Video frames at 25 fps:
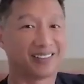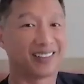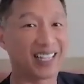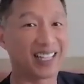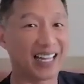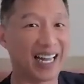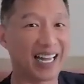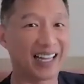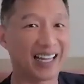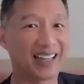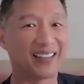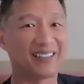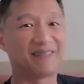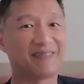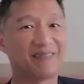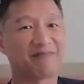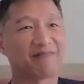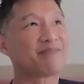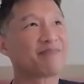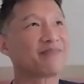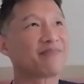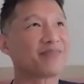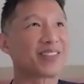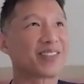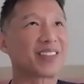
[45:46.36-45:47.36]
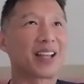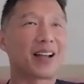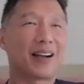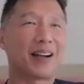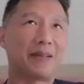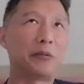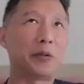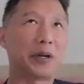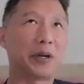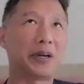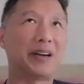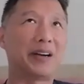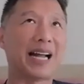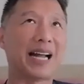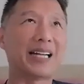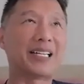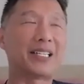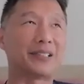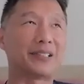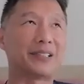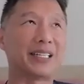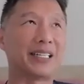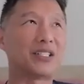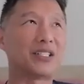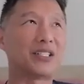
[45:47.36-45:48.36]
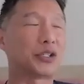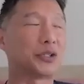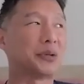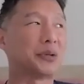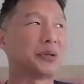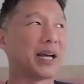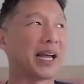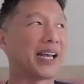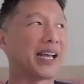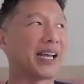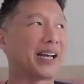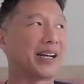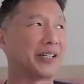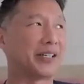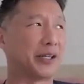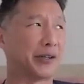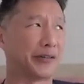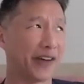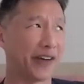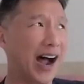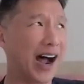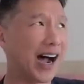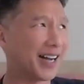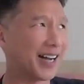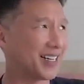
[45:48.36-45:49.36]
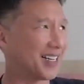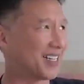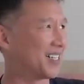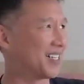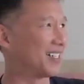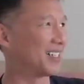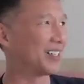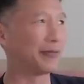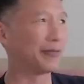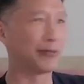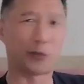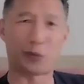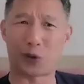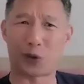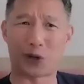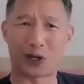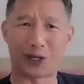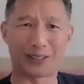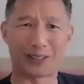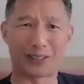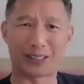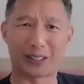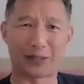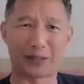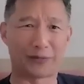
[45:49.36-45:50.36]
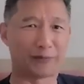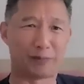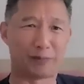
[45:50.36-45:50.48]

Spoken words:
then we're entering into a nirvana world